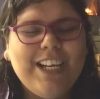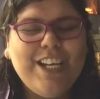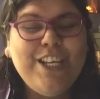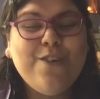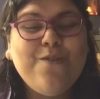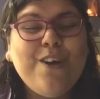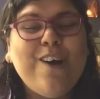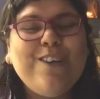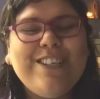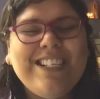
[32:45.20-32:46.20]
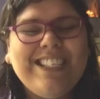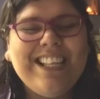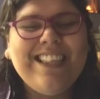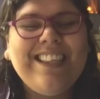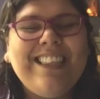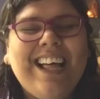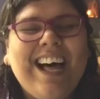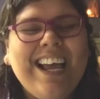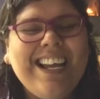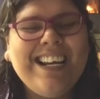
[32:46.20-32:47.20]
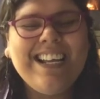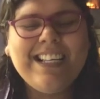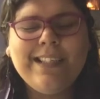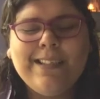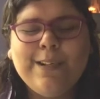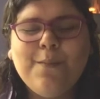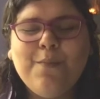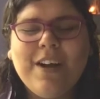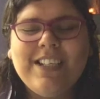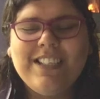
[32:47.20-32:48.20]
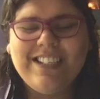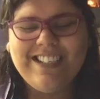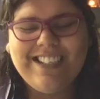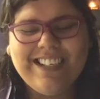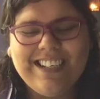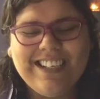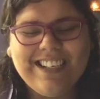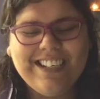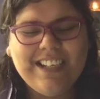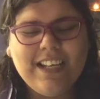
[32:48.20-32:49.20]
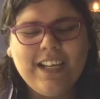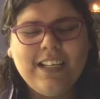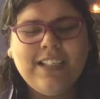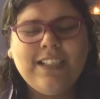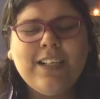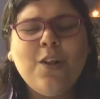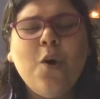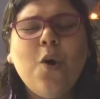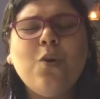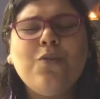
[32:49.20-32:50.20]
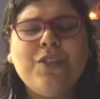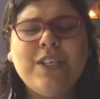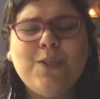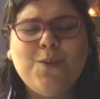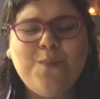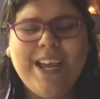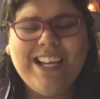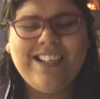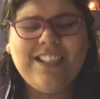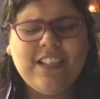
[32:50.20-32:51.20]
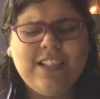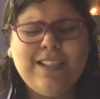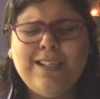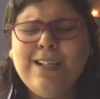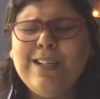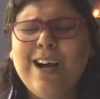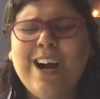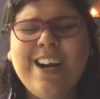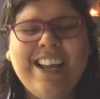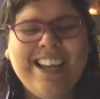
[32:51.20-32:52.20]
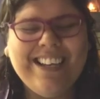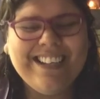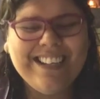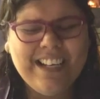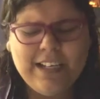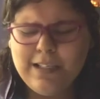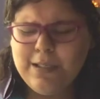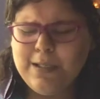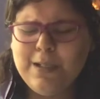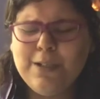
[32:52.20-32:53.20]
You notice that the lion is still present, still holding space, still guarding, still